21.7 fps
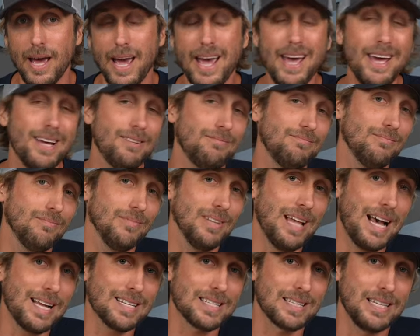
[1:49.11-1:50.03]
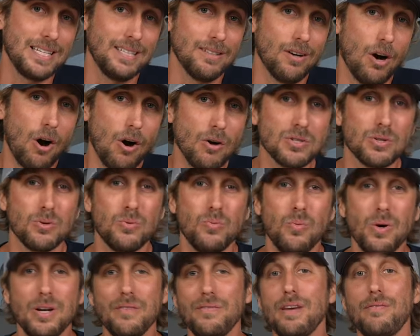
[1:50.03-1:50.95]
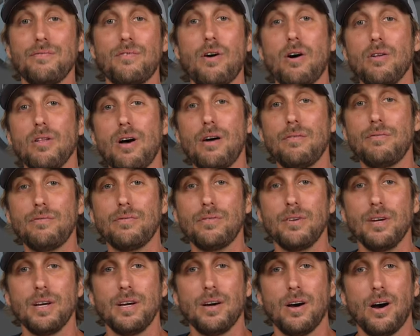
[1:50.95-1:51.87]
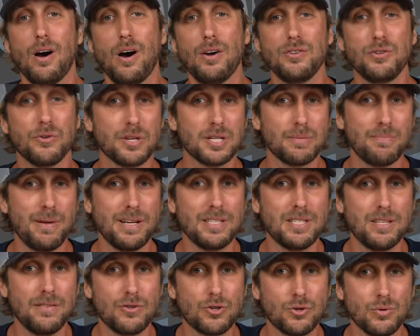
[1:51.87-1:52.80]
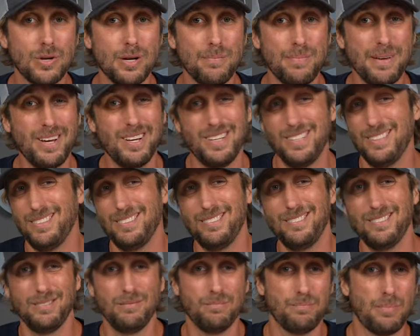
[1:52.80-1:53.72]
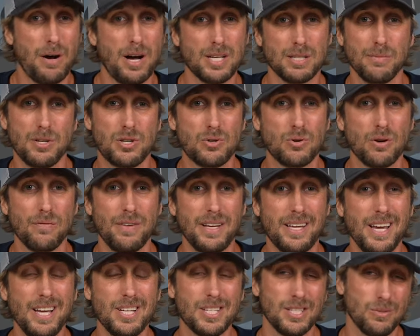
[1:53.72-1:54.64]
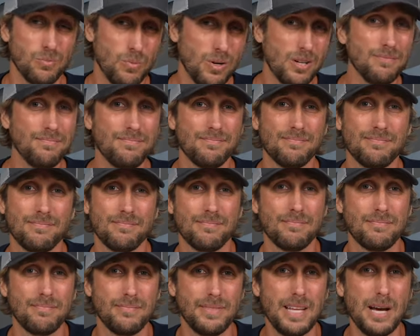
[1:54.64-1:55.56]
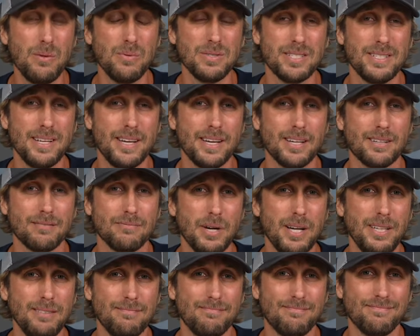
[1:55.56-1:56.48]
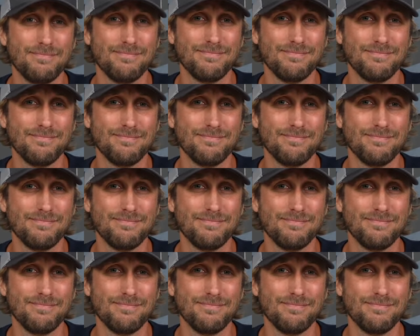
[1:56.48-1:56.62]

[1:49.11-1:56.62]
And lastly, also, what if they fall off on your expensive trip and possibly short vacation? Well, that would stink, right?